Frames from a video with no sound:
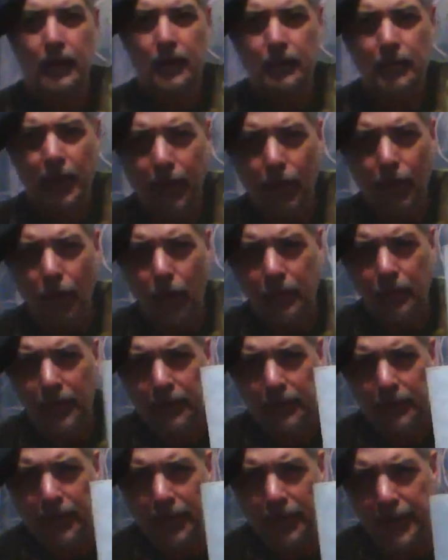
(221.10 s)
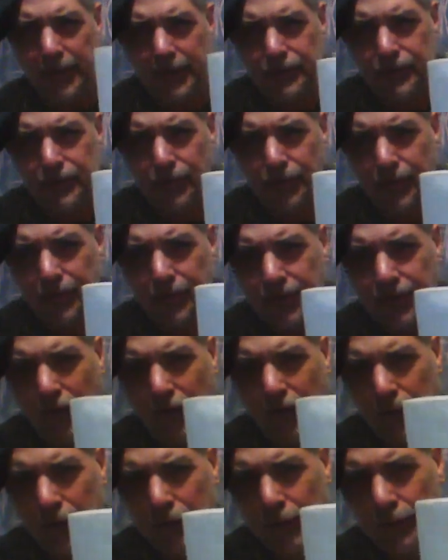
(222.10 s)
my opening page with his
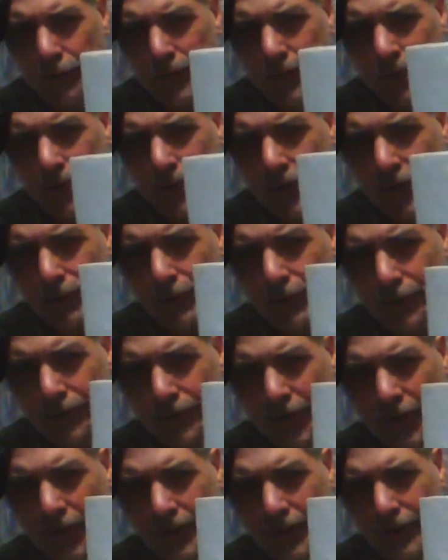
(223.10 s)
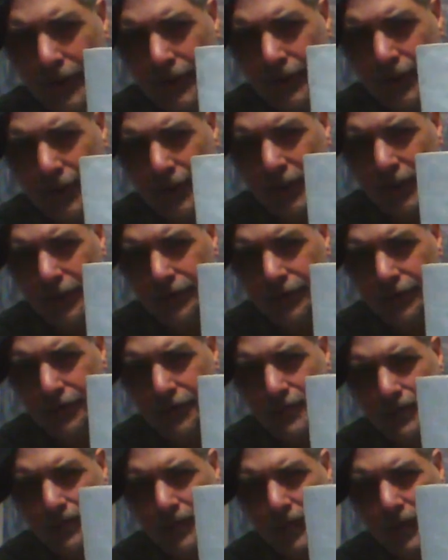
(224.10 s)
helmet with the cameras on it and stuff.
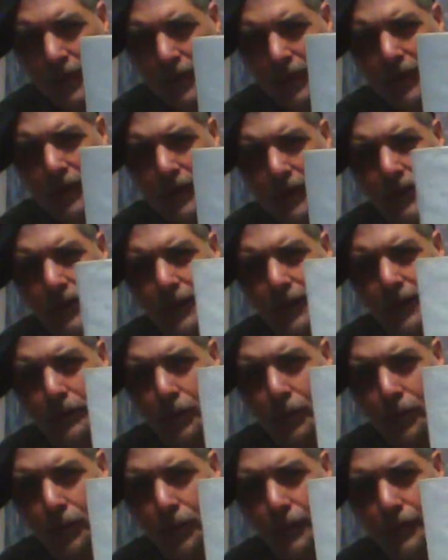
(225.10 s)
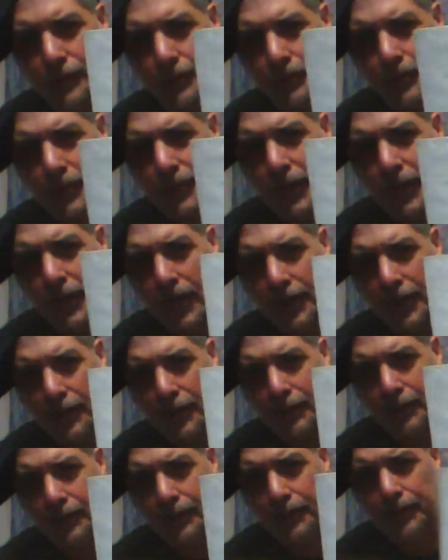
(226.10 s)
The moon behind
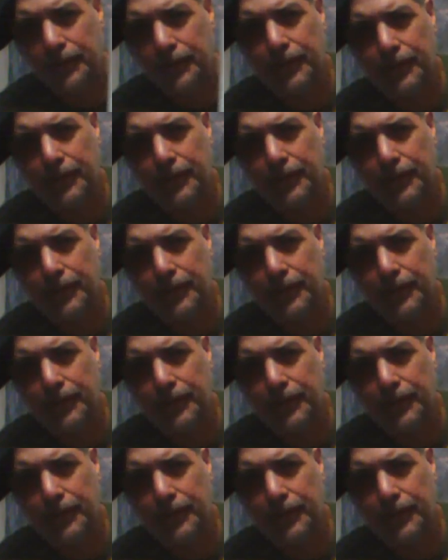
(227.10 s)
him.